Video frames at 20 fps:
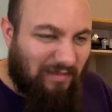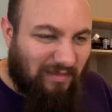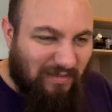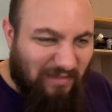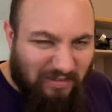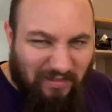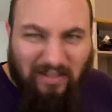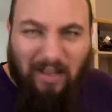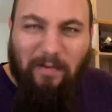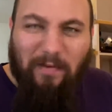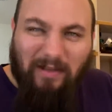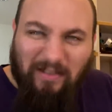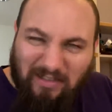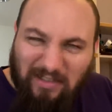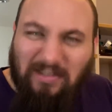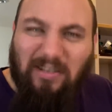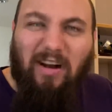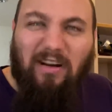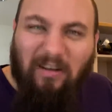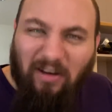Stomach's
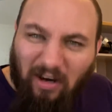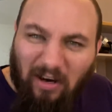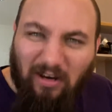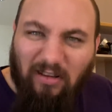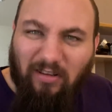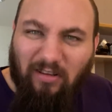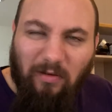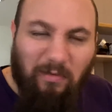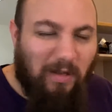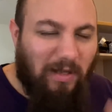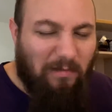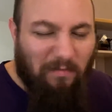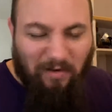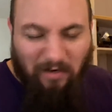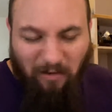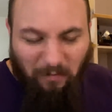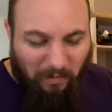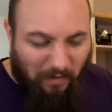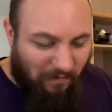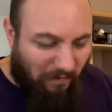starting to hurt a little bit, but
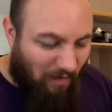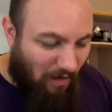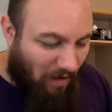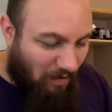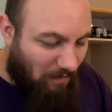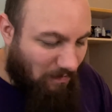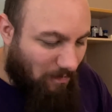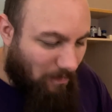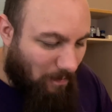he'll be fine.